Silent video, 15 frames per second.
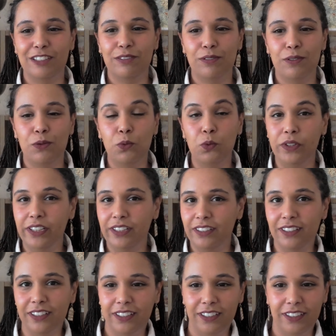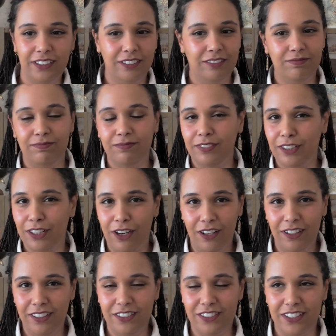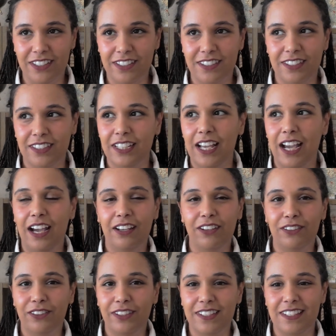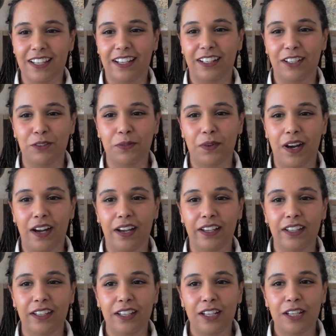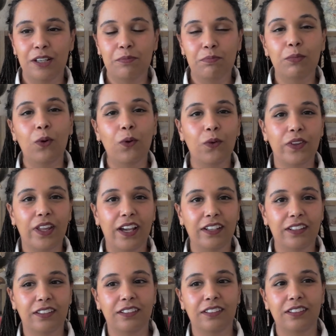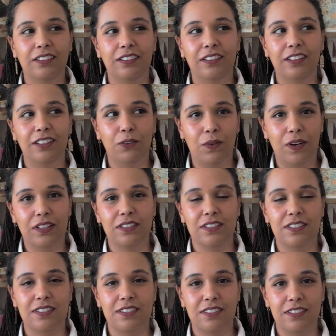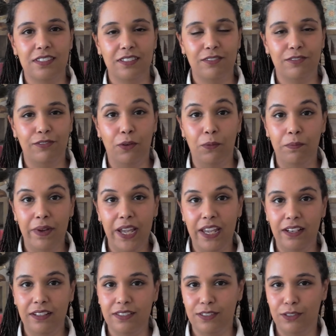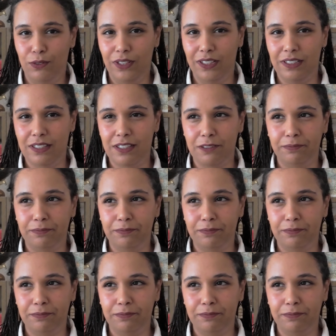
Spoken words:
weirder colleges. I don't know exactly why, more than the ones for male students.